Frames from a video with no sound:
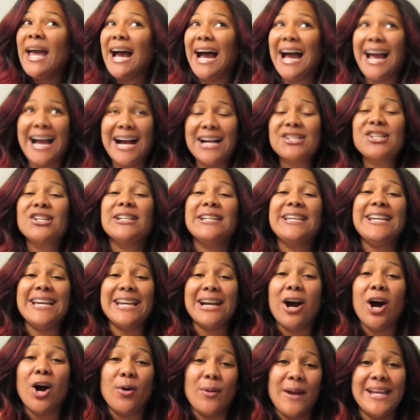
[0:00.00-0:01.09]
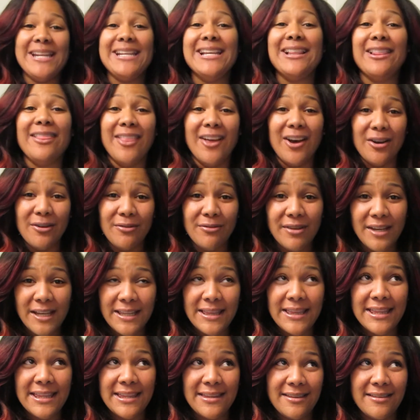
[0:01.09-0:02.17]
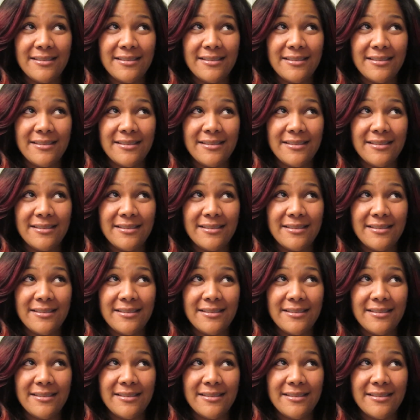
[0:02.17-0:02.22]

I actually already love it